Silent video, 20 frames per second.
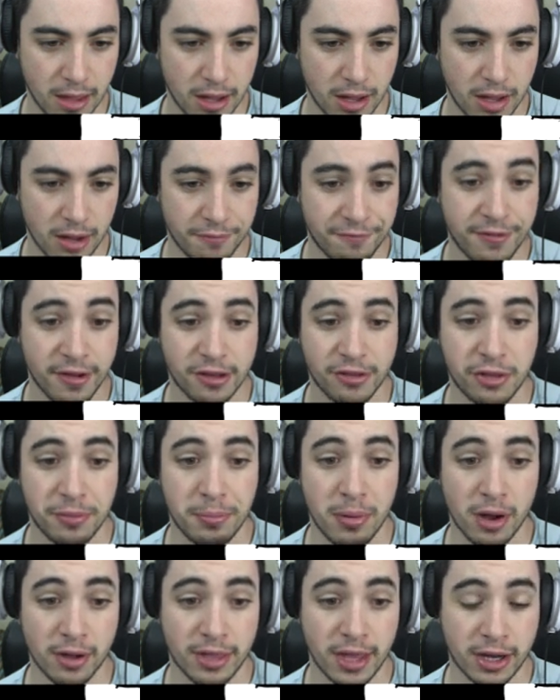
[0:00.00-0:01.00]
Uh, the
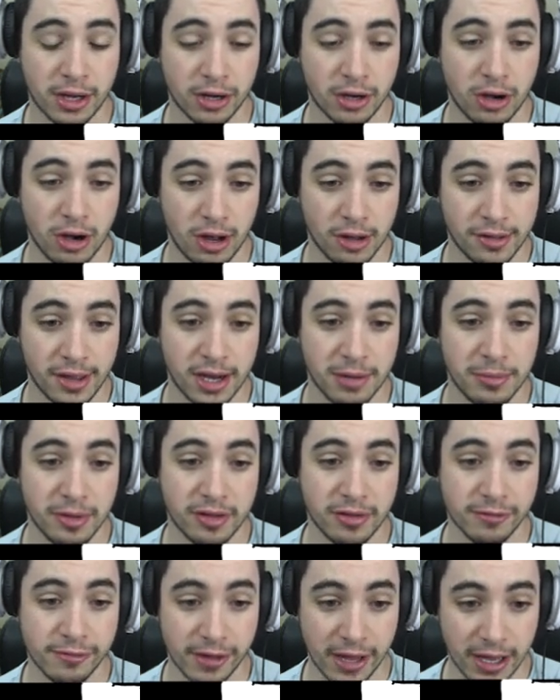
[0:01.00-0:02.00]
bug that could cause enemies
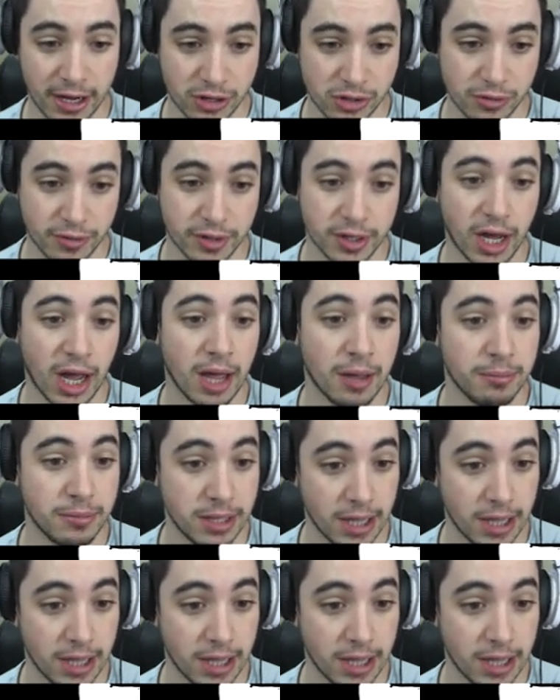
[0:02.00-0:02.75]
to vanish over time.